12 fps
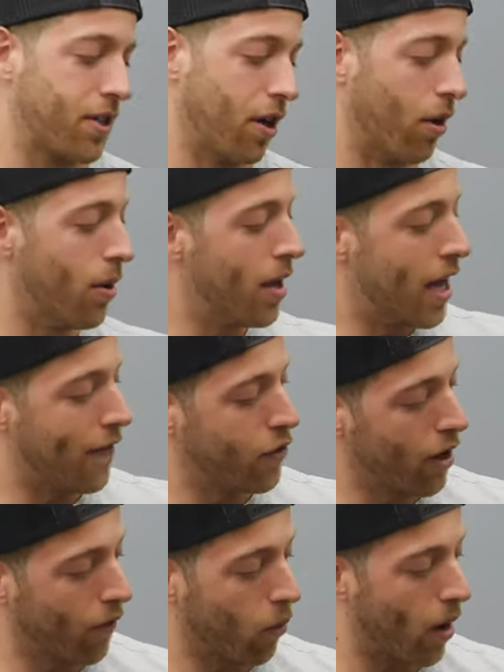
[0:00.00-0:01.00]
So if
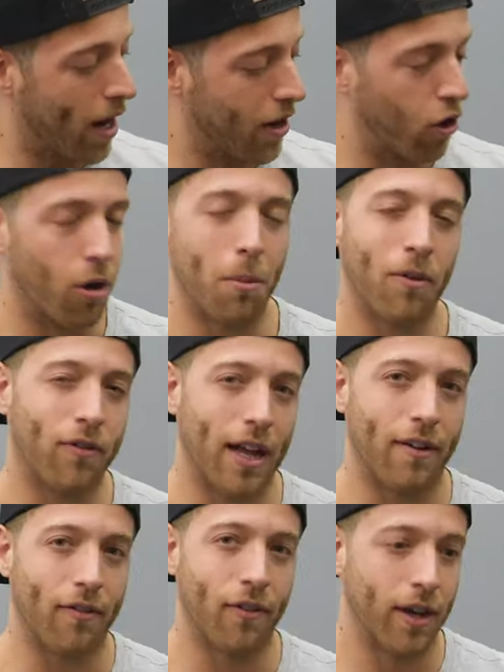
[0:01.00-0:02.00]
you have a wider or more
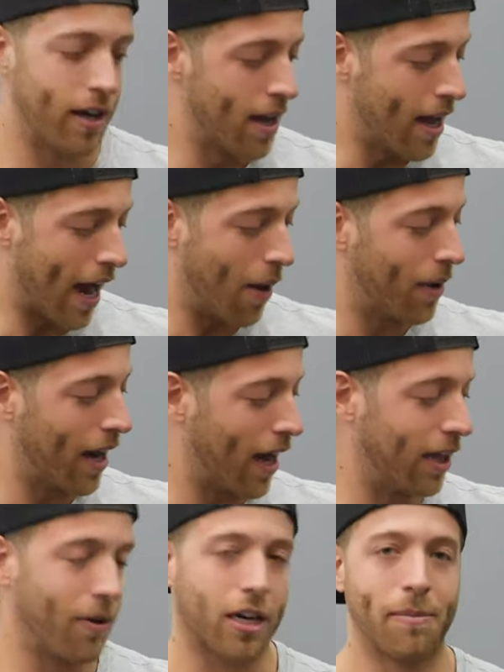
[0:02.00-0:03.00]
flat foot, I would
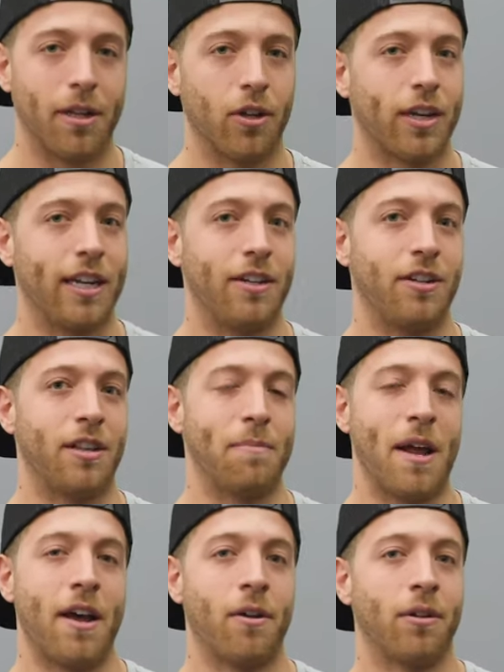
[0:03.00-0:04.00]
highly recommend looking into the
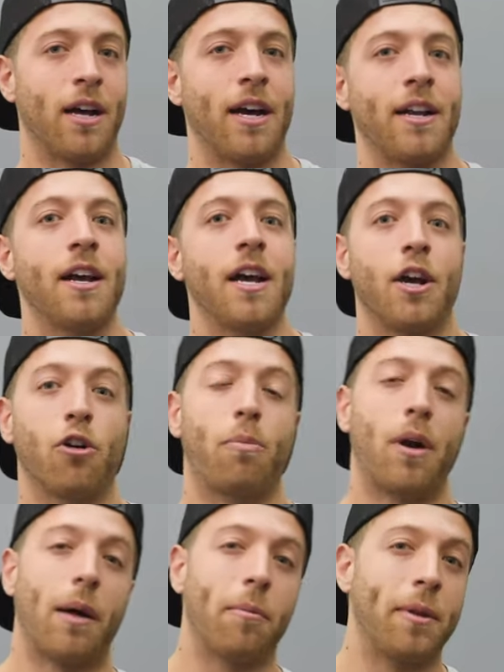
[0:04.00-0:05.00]
Nano line. It'll
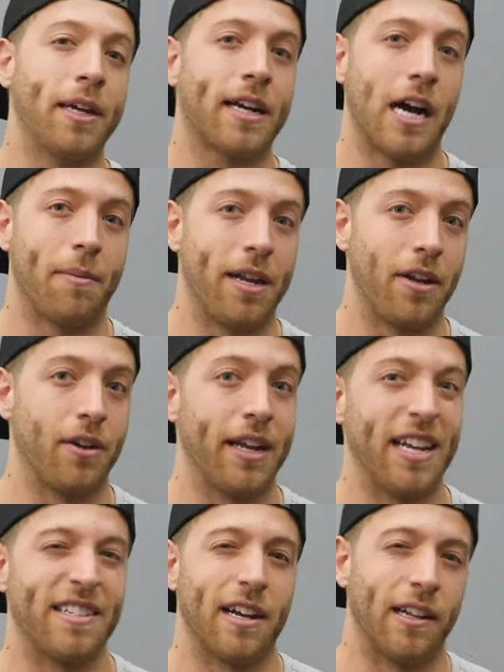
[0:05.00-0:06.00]
probably accommodate your
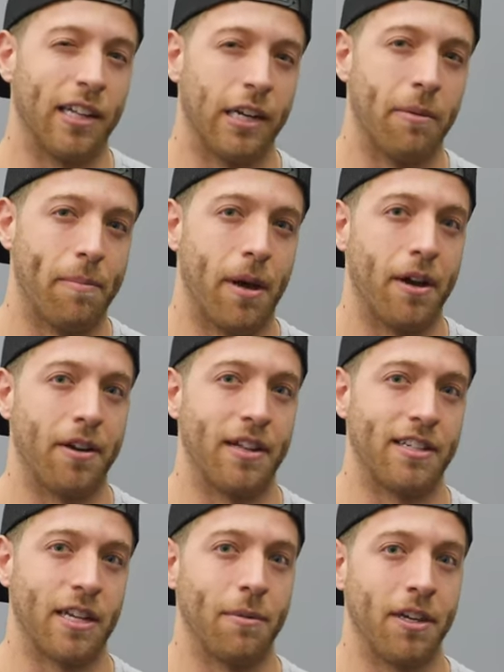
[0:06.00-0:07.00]
needs a little bit better
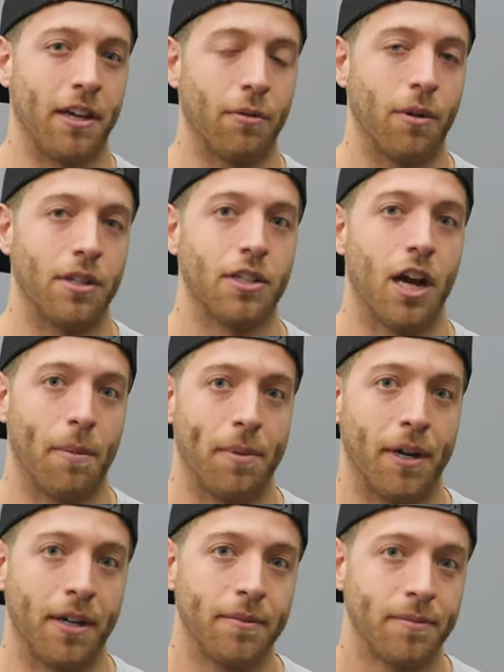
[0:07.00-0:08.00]
than some of the other ones up
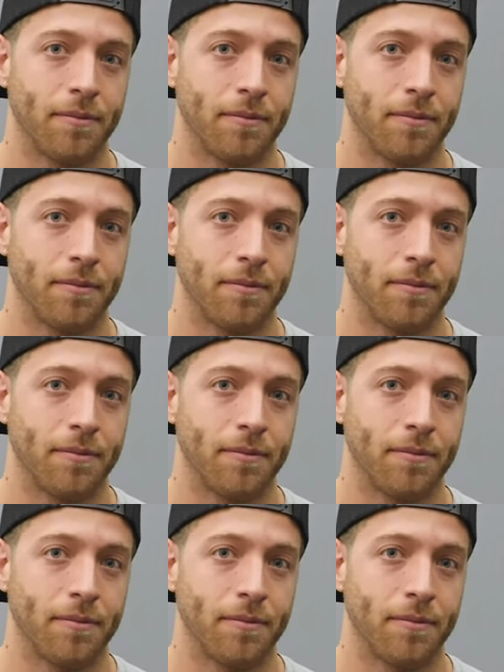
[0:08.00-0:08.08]
here.